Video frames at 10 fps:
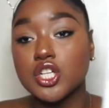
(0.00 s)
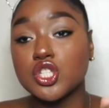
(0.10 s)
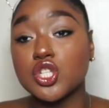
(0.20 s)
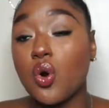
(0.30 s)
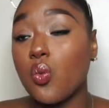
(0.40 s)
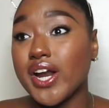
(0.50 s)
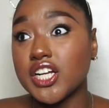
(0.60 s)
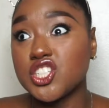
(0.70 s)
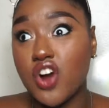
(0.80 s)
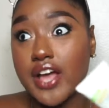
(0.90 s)
So when I
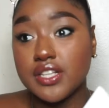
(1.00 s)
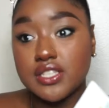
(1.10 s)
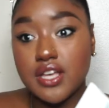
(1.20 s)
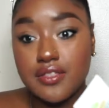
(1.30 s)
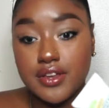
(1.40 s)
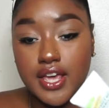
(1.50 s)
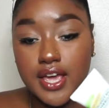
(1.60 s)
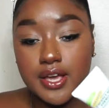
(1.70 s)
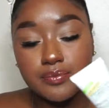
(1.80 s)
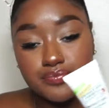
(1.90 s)
tried this the other
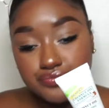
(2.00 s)
day,